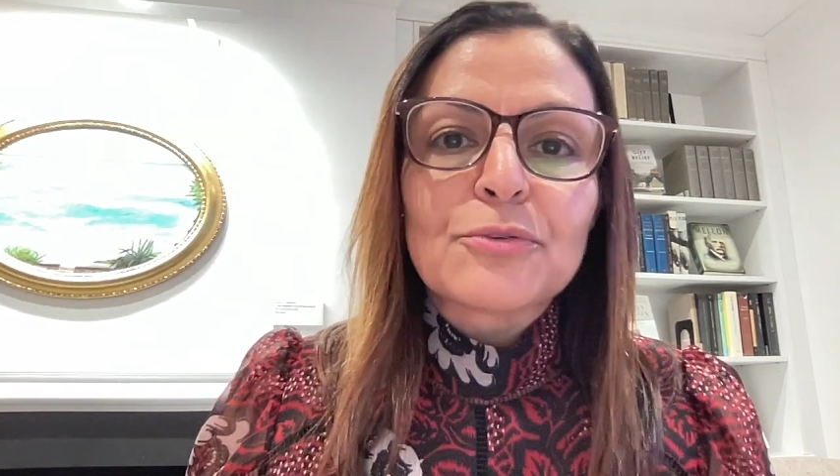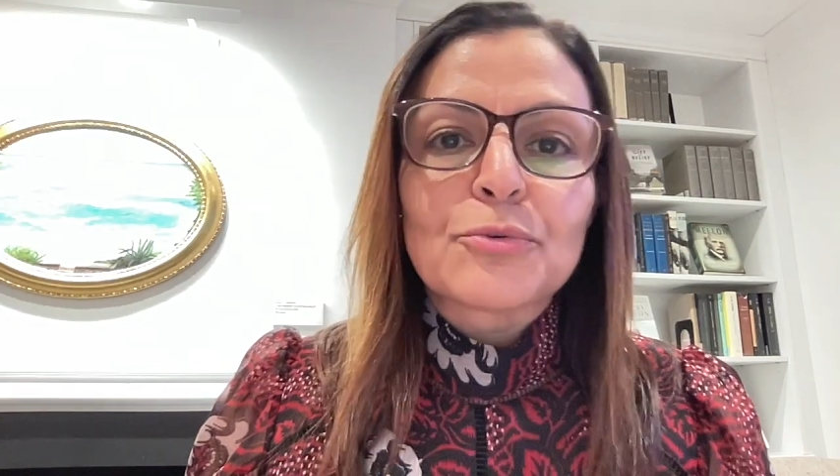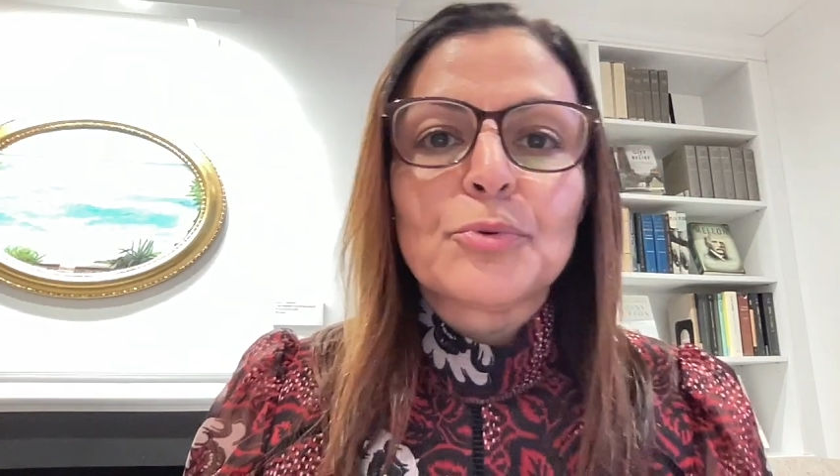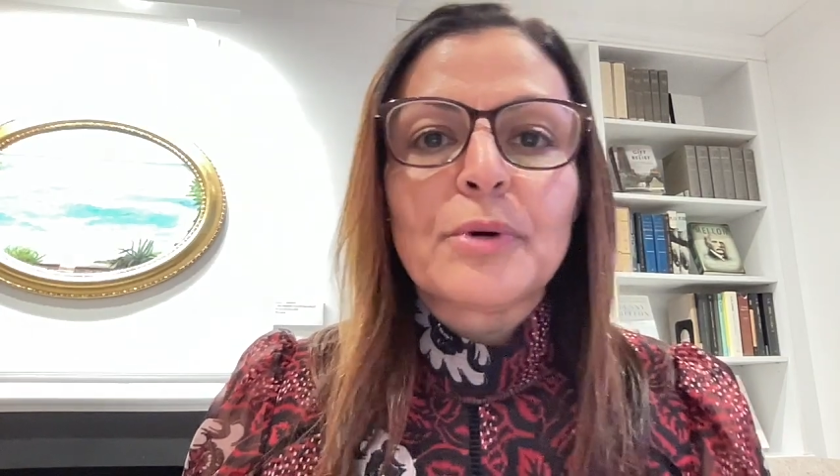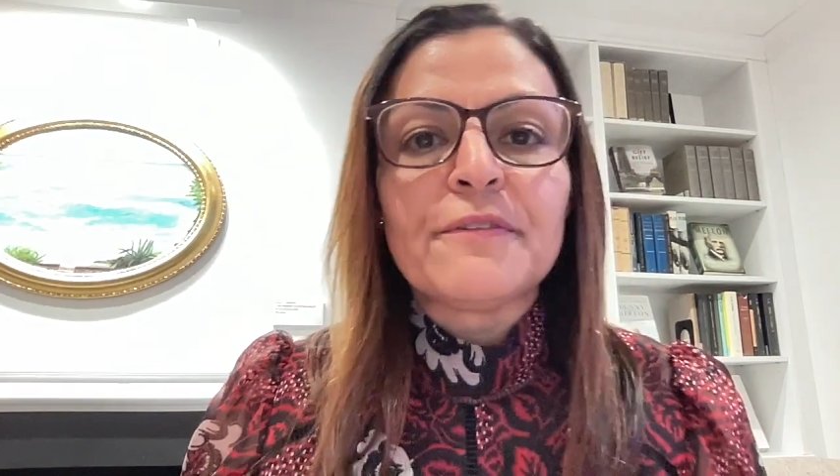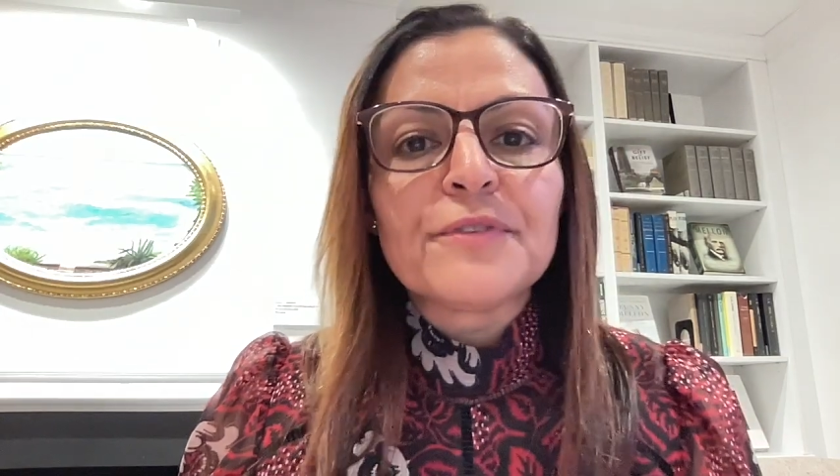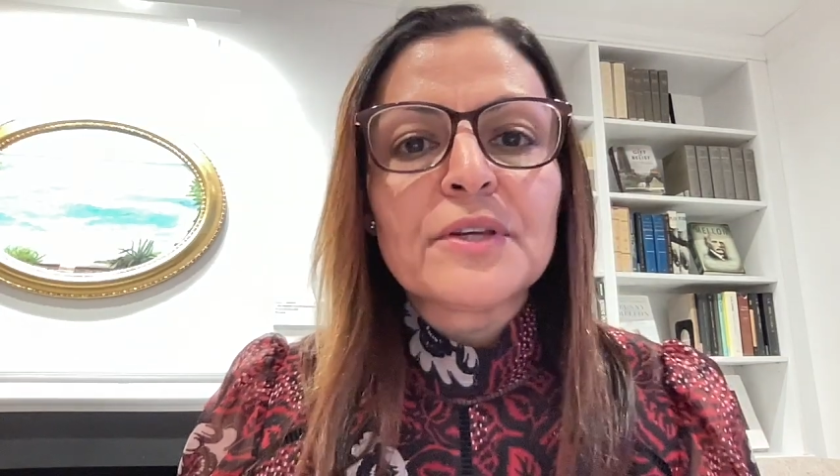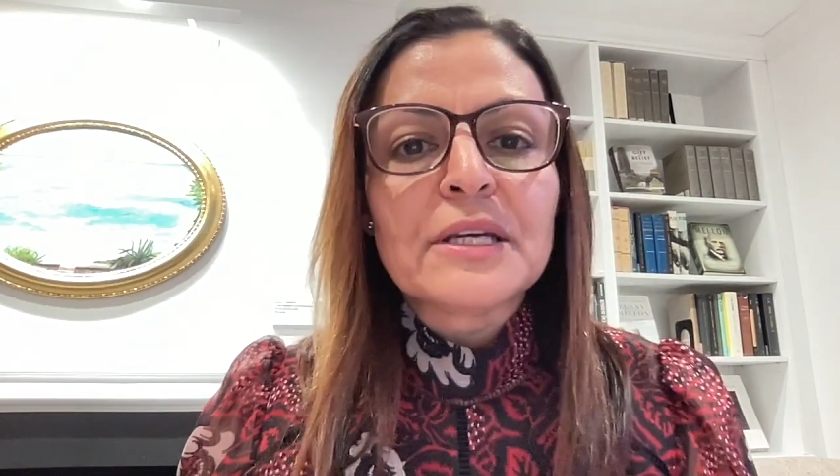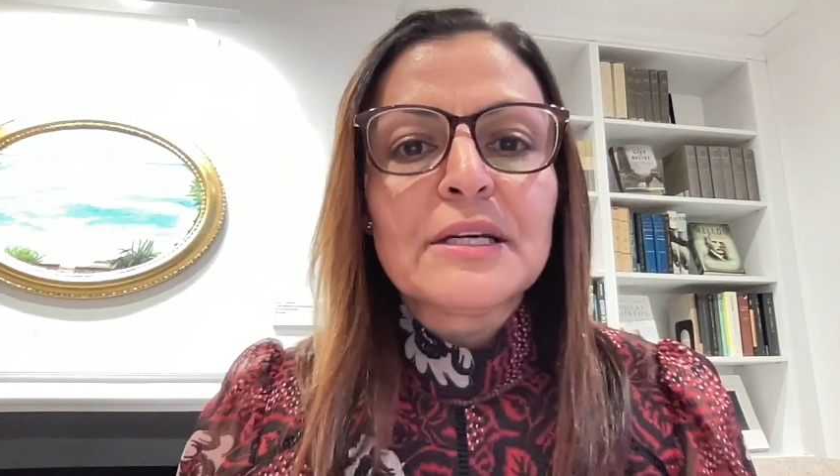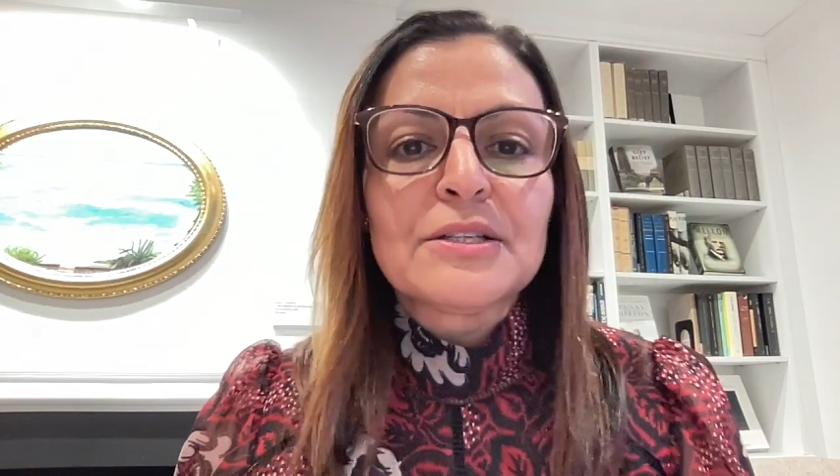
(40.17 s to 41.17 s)
through
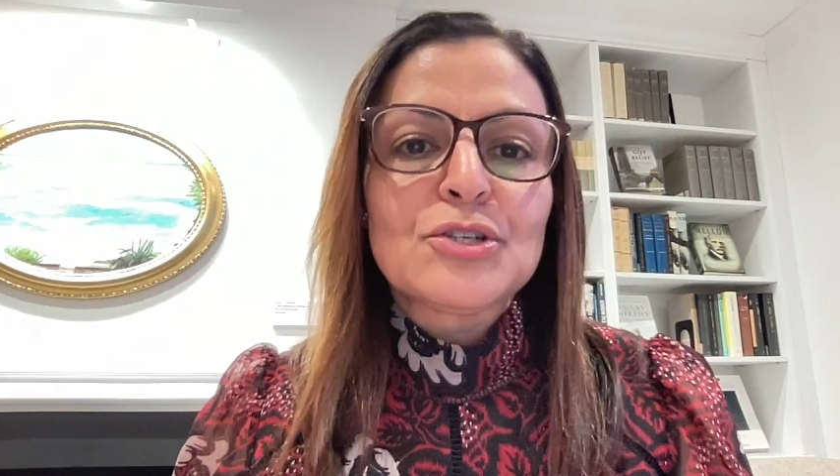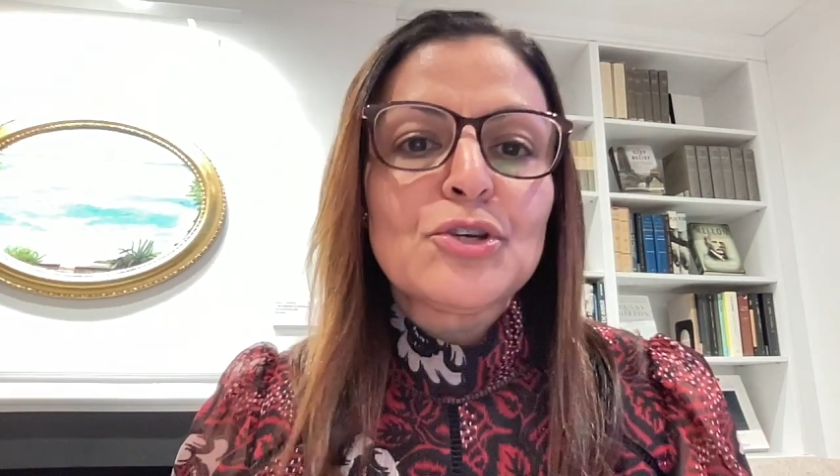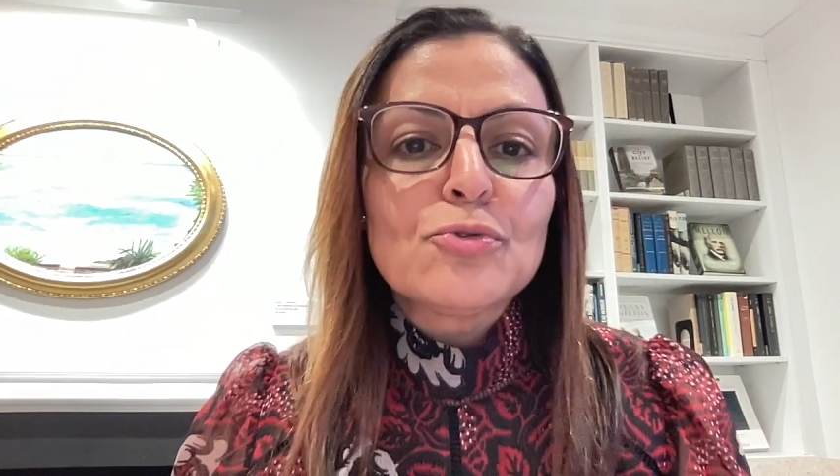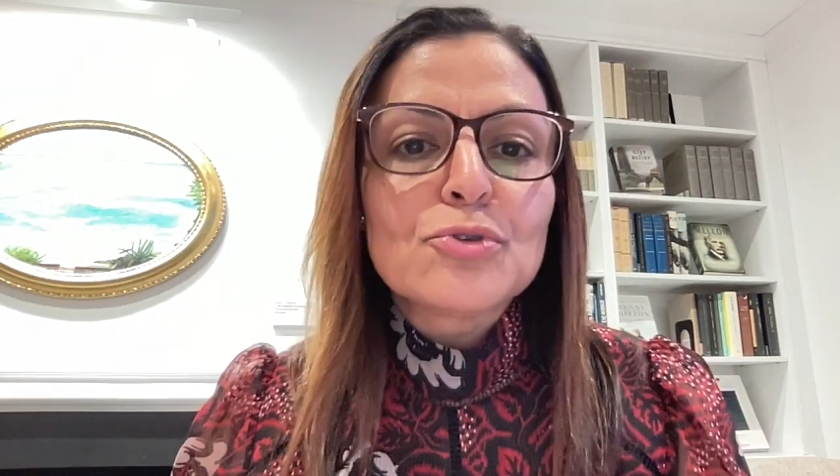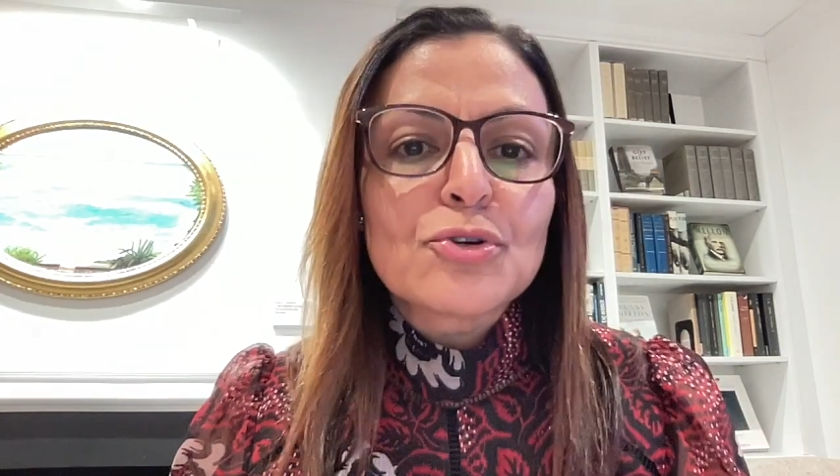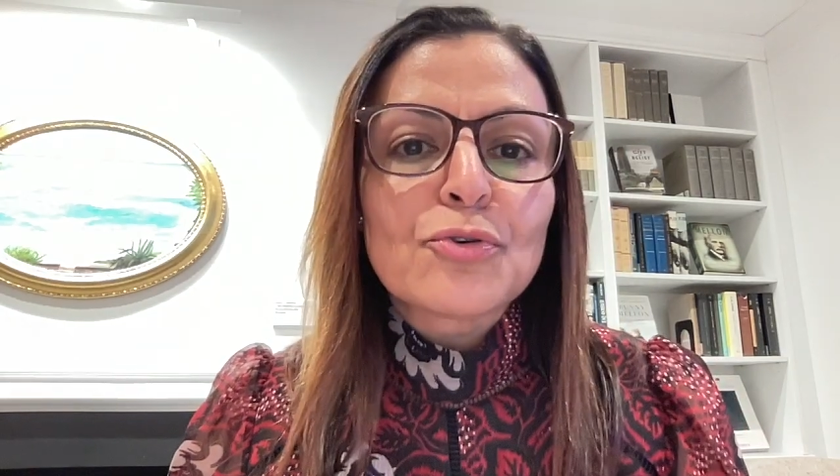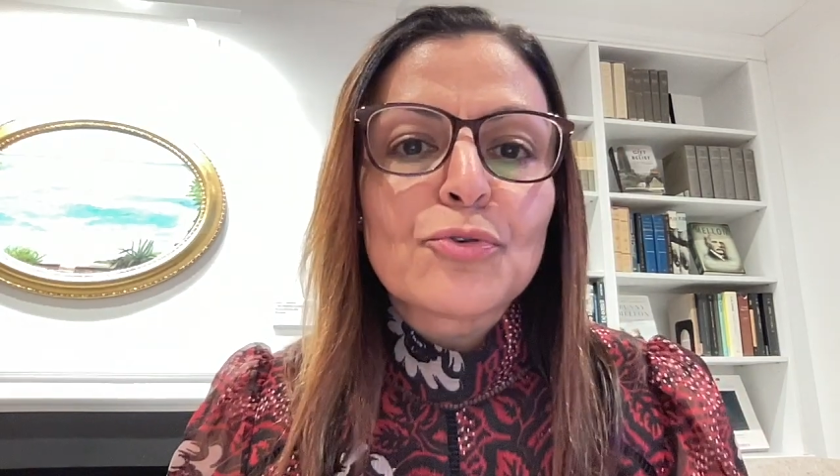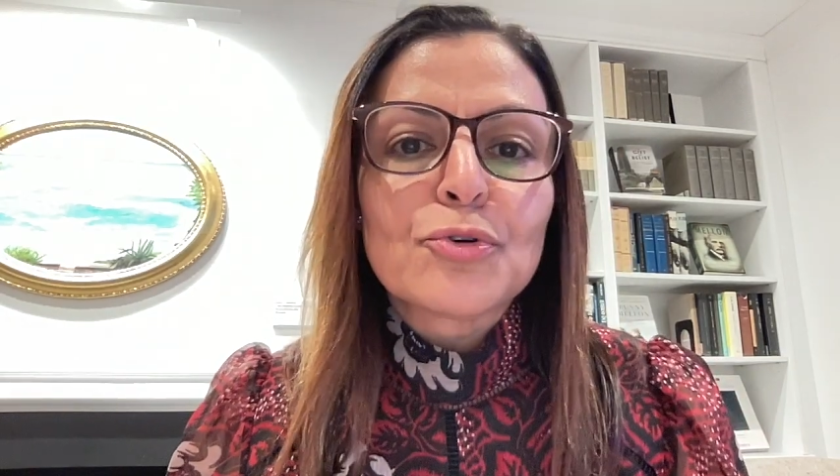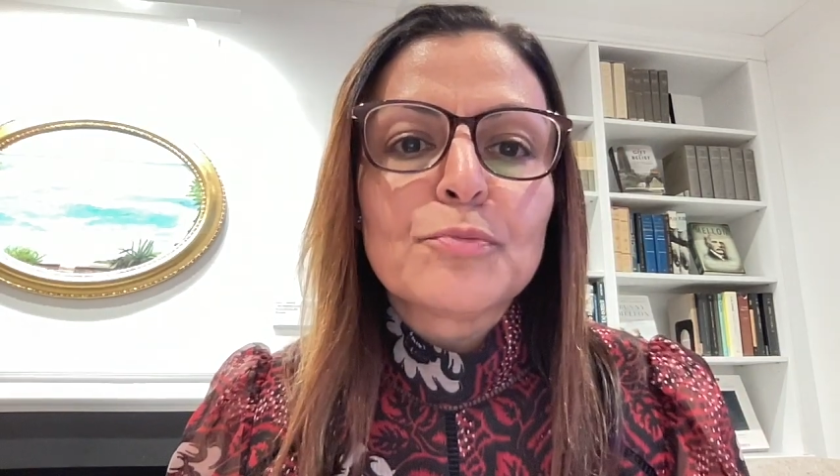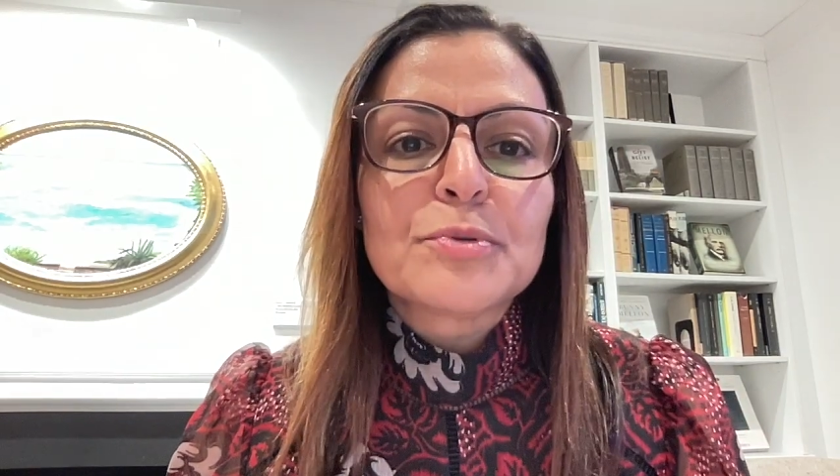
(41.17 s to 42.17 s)
affiliates, user
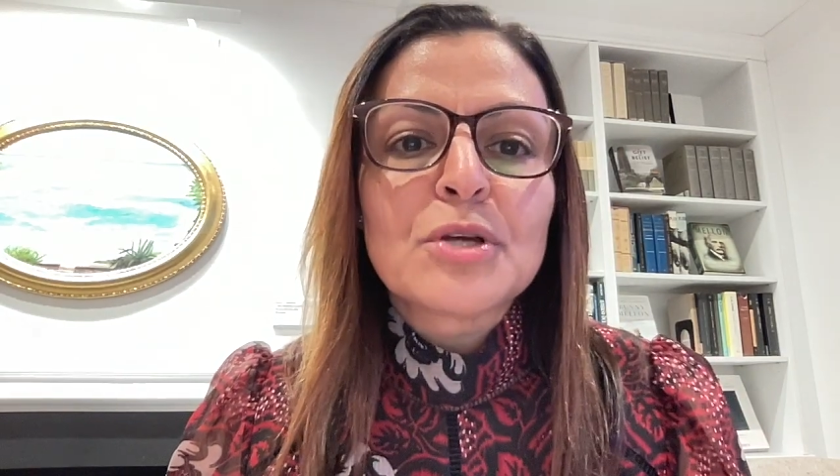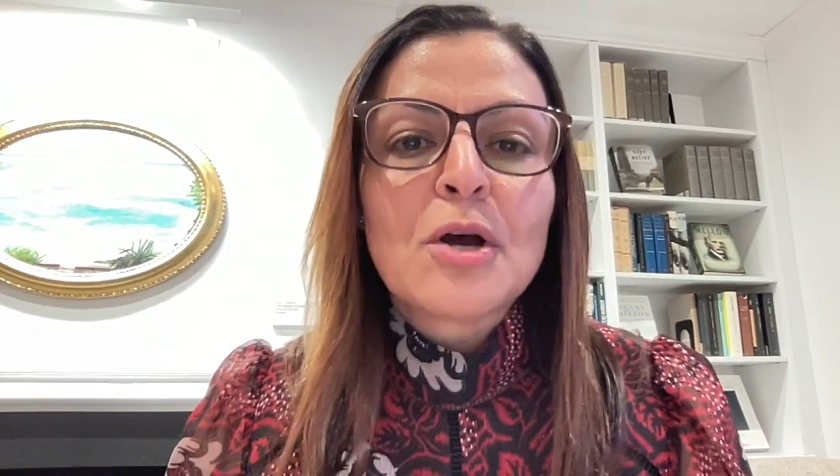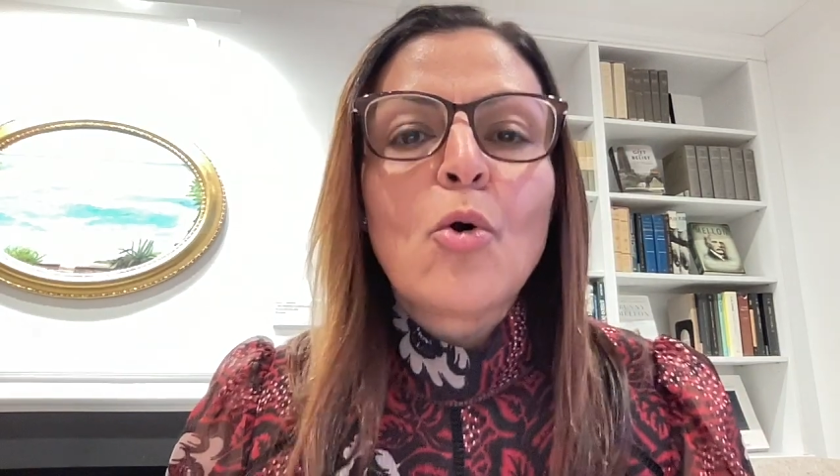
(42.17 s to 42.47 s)
groups,